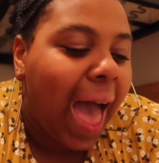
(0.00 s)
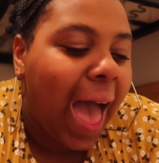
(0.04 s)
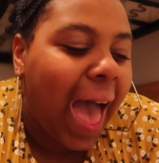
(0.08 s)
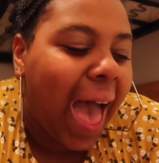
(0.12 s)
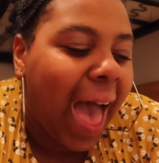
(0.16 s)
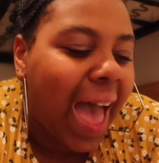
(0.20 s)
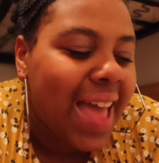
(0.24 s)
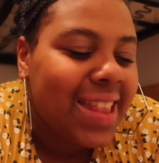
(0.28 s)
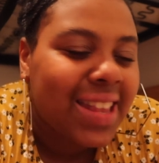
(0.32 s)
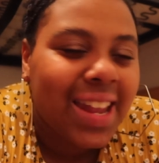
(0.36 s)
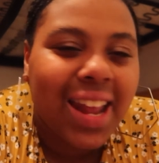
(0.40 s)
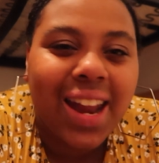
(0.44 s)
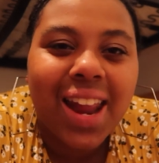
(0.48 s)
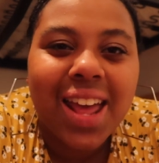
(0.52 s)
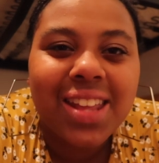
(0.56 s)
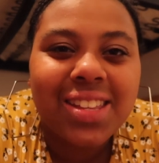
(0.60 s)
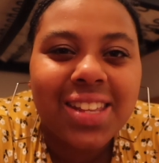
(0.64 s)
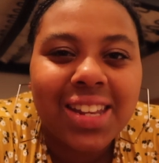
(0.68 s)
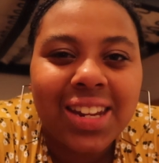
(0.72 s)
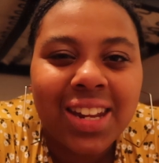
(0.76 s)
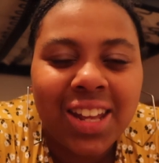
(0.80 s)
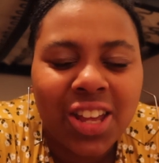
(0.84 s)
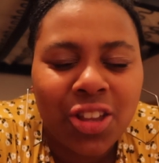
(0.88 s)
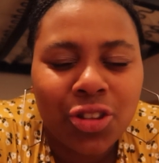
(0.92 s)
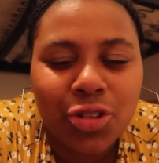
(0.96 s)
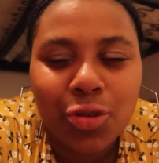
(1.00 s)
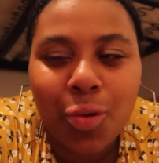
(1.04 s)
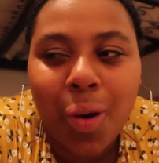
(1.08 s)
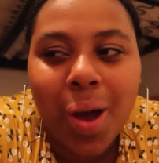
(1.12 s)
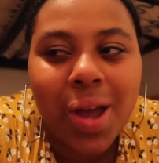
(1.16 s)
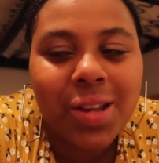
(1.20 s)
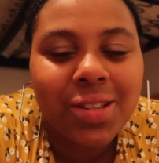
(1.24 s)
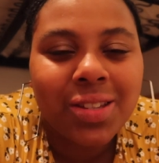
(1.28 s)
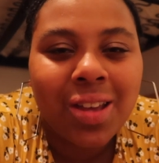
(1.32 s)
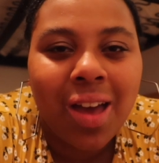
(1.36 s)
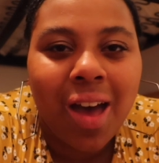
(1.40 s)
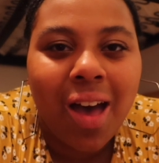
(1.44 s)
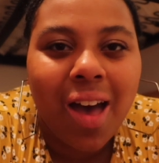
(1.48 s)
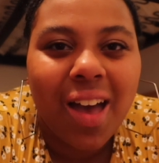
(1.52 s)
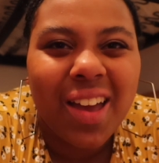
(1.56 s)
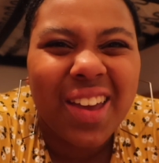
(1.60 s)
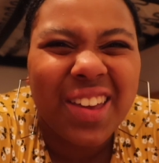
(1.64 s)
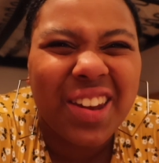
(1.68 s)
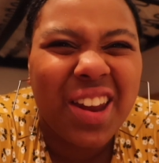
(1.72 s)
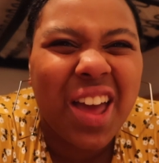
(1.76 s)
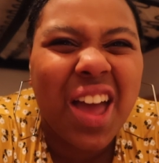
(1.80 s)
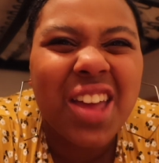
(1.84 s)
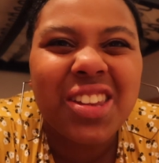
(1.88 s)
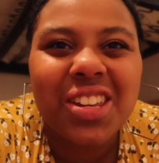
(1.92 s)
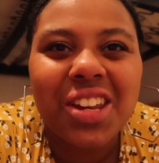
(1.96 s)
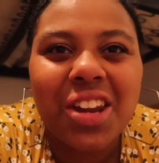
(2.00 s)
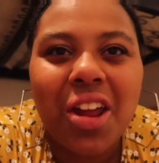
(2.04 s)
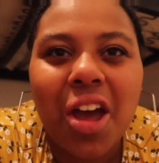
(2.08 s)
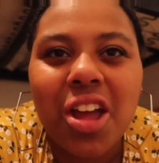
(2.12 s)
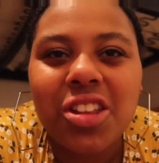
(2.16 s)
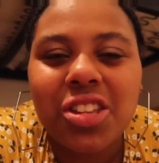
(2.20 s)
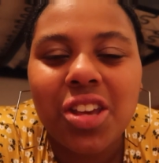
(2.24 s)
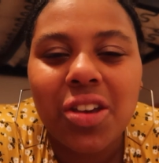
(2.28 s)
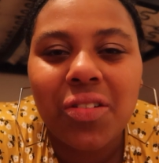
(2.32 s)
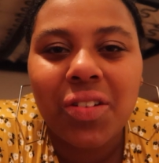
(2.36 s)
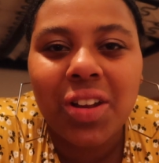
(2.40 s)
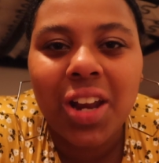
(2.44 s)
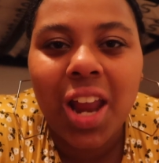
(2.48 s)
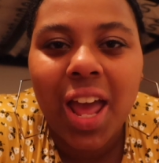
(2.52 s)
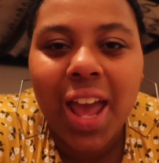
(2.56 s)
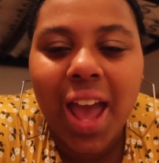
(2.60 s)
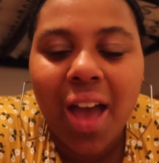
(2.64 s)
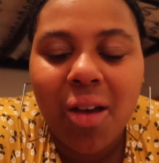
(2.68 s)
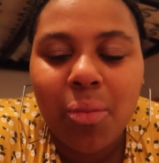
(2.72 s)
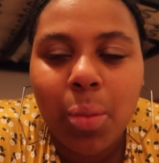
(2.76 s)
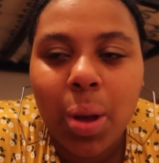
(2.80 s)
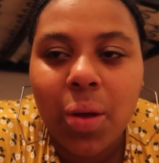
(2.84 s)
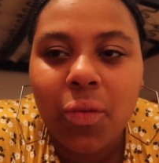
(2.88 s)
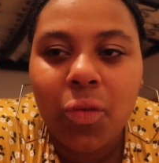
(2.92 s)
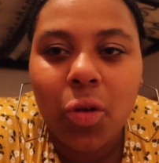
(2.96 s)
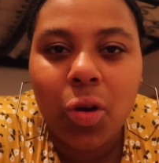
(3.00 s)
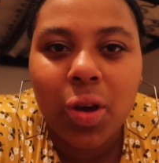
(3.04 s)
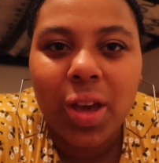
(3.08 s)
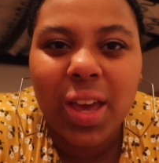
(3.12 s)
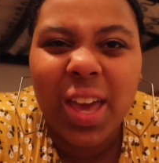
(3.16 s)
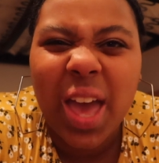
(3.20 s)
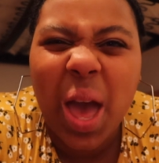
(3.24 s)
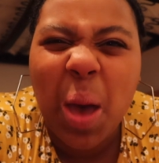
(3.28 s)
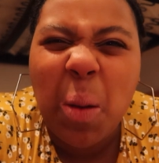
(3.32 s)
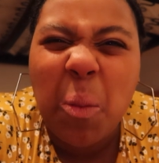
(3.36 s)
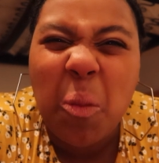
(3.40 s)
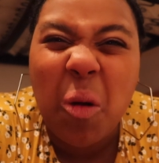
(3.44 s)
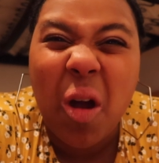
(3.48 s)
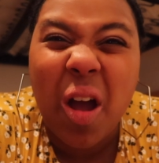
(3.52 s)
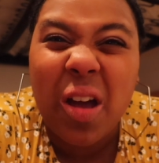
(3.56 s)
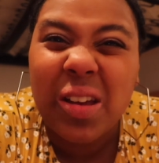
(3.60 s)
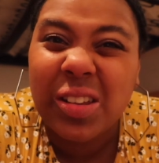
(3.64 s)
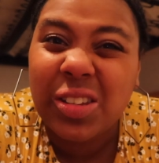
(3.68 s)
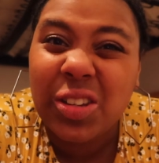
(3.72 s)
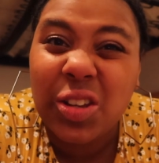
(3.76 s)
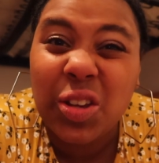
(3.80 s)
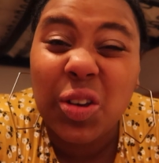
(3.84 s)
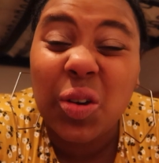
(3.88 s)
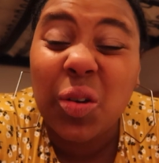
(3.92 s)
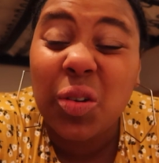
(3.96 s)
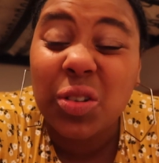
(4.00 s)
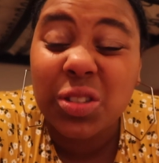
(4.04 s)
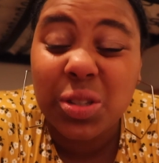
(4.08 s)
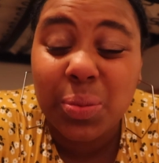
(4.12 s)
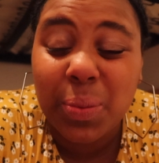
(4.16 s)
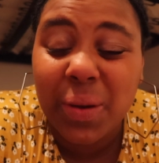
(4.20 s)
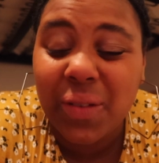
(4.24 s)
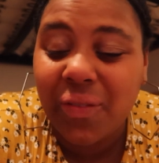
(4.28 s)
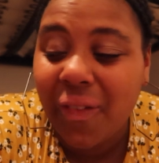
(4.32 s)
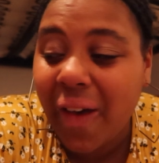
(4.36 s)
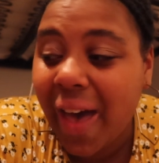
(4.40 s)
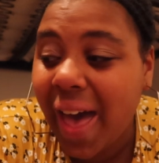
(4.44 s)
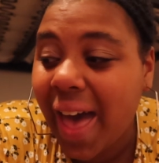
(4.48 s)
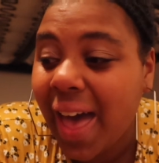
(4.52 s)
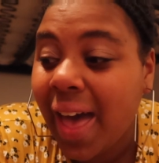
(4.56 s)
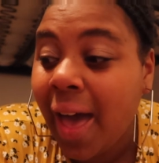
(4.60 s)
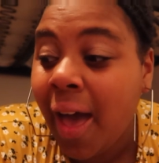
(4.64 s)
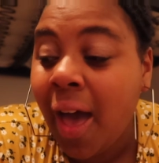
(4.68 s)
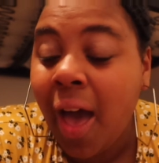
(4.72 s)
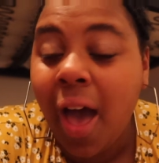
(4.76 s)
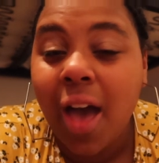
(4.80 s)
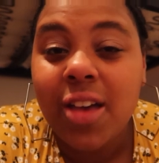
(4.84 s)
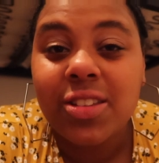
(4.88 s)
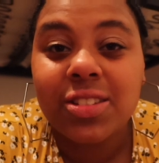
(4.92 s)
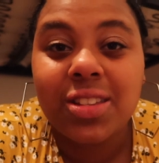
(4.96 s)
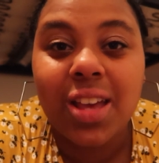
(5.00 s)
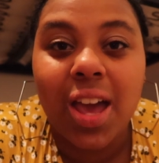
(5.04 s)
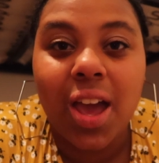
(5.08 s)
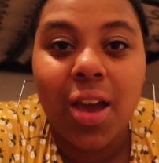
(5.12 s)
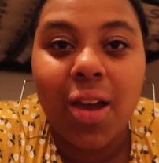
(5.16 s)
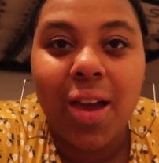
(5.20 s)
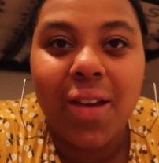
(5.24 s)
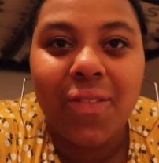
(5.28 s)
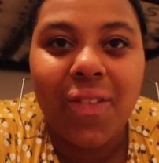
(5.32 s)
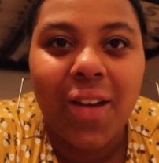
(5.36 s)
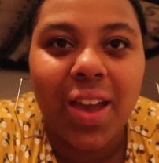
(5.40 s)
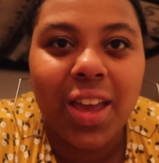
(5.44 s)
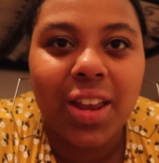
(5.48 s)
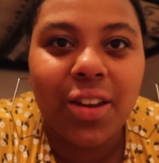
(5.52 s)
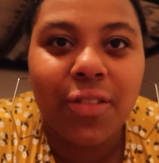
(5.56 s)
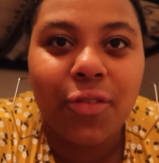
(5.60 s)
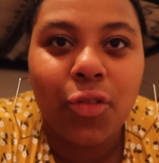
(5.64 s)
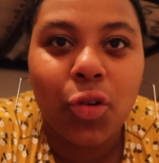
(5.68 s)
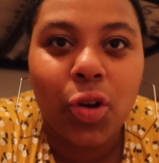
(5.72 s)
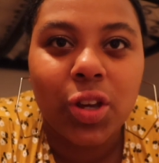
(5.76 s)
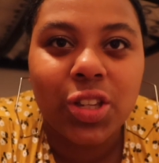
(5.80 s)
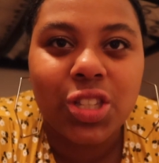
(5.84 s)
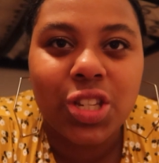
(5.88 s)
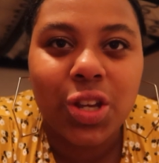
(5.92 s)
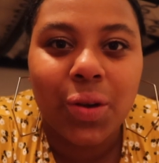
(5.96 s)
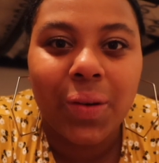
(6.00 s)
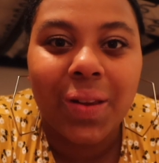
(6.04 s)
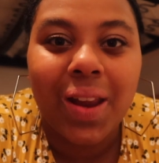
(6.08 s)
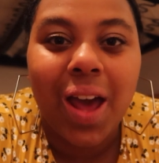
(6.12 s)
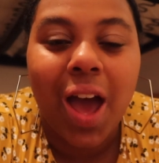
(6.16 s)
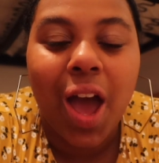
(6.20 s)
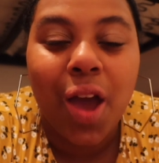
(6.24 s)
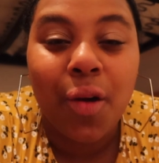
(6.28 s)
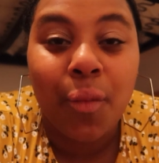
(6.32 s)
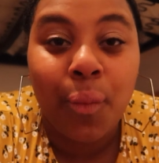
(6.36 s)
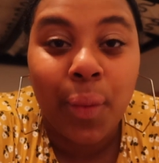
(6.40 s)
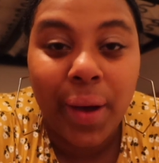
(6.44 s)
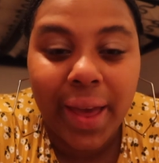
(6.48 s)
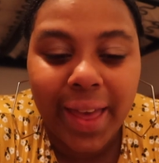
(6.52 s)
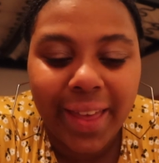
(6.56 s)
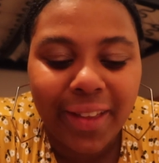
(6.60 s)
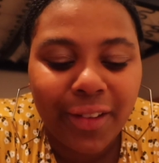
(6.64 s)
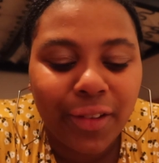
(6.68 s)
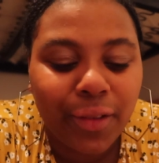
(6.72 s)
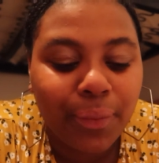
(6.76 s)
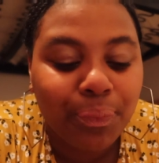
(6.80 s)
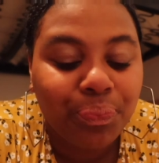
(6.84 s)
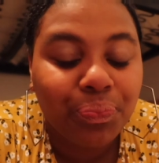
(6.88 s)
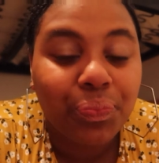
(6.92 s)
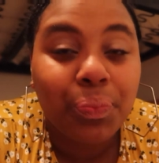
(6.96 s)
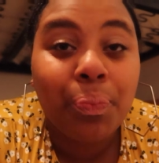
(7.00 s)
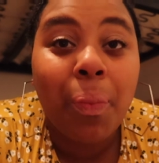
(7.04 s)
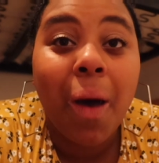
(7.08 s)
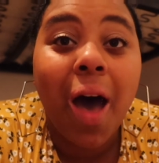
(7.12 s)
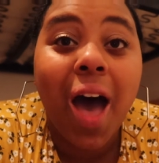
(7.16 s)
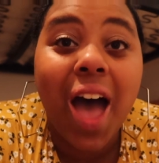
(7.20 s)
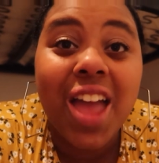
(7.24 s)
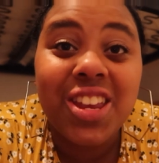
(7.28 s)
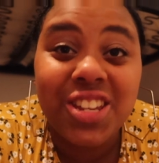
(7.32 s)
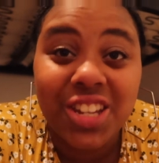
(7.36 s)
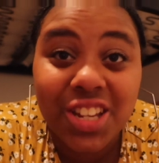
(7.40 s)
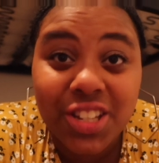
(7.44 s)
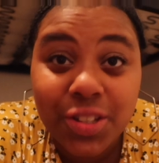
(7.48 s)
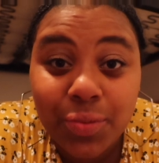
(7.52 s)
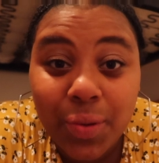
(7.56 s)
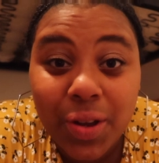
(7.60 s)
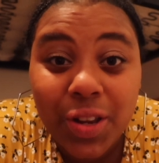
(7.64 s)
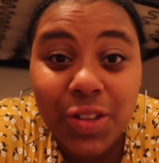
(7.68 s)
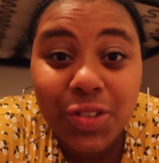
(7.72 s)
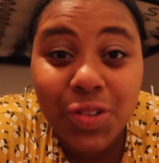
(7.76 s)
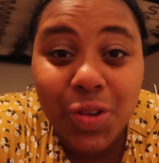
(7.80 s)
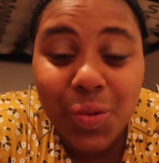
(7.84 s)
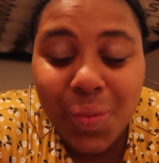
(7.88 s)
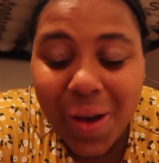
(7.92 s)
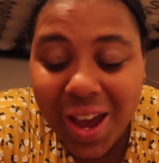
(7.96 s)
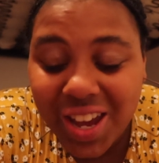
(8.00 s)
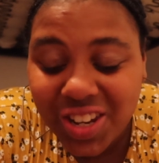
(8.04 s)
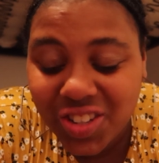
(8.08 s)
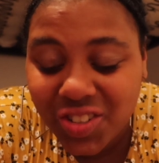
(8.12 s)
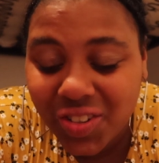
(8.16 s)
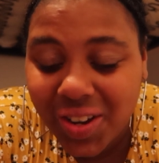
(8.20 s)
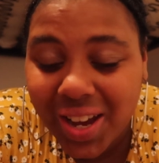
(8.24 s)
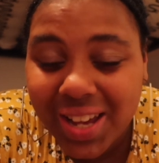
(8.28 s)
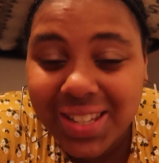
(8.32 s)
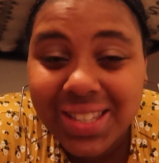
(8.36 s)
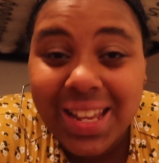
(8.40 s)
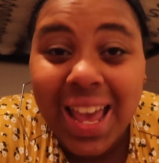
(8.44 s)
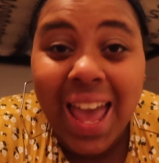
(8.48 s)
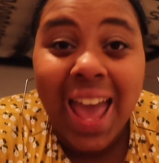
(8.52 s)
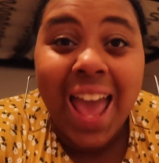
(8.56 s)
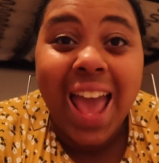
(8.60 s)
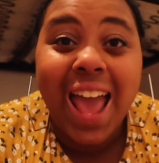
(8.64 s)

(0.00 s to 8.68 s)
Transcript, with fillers: and then I did it, it was quite dark and I don't know, I don't really like have my vlogging camera out in New York to be fair so if I can avoid doing that I will but I just went to Waitress,